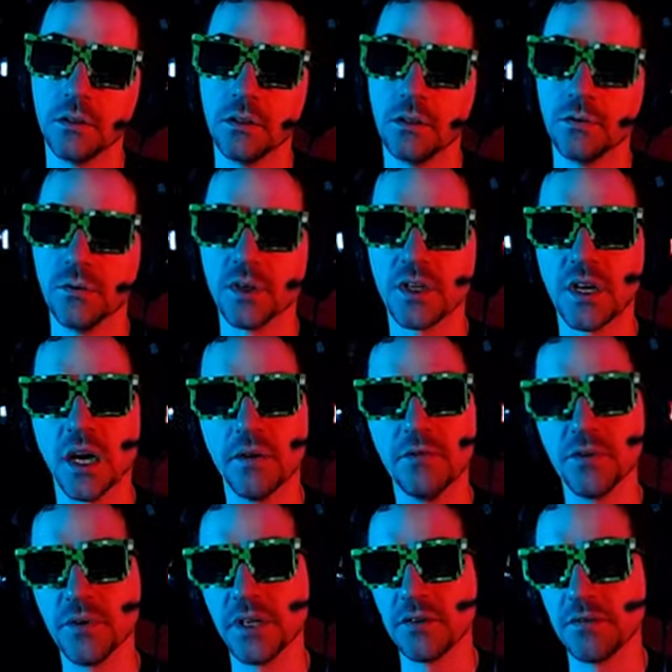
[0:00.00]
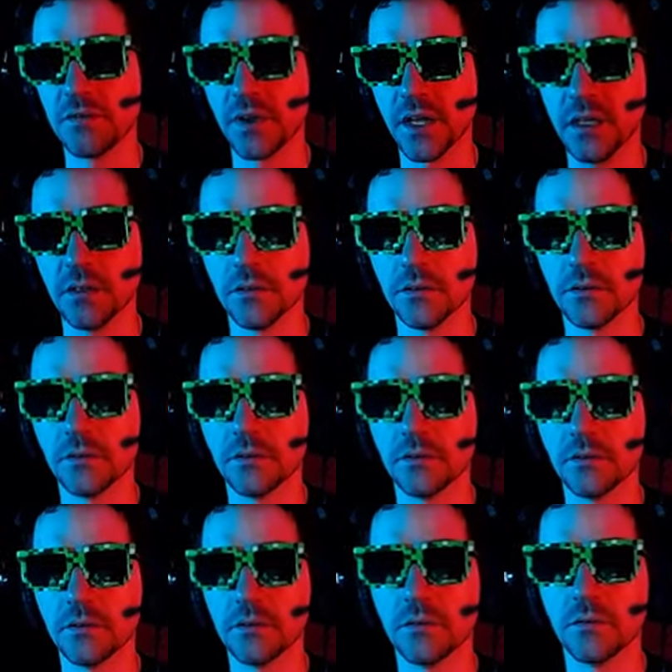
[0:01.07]
Recovery failed.
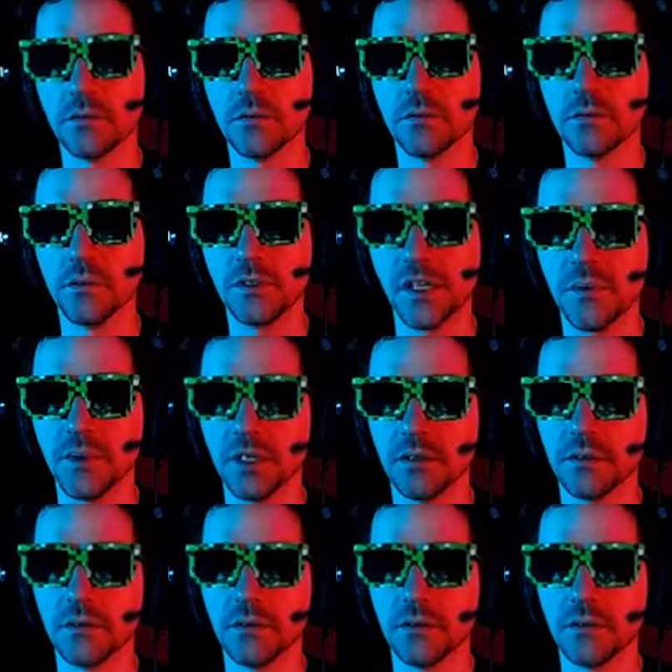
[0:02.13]
What does that mean?